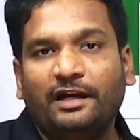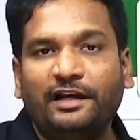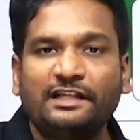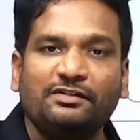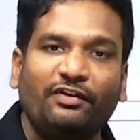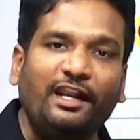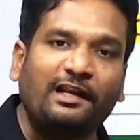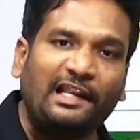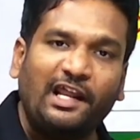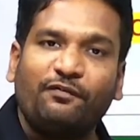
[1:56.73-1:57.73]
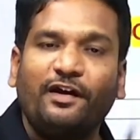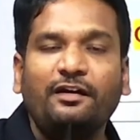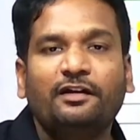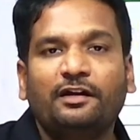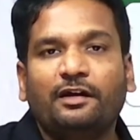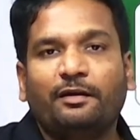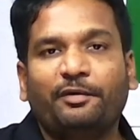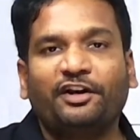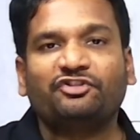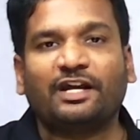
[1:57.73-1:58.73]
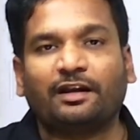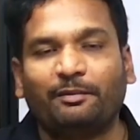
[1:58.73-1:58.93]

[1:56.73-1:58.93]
It is very clear for British